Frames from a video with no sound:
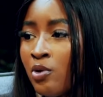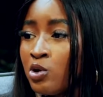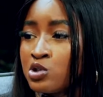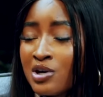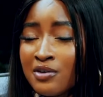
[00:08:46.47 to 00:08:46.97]

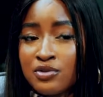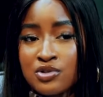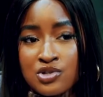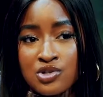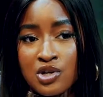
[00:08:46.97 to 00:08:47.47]
or travel
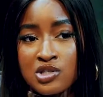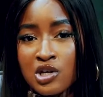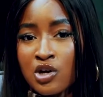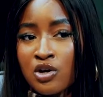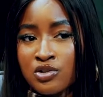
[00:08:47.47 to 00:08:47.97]
to
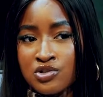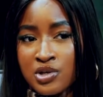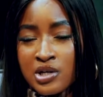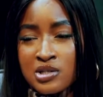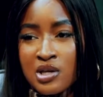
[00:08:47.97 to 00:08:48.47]
certain
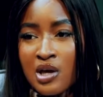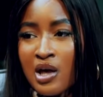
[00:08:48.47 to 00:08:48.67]
countries.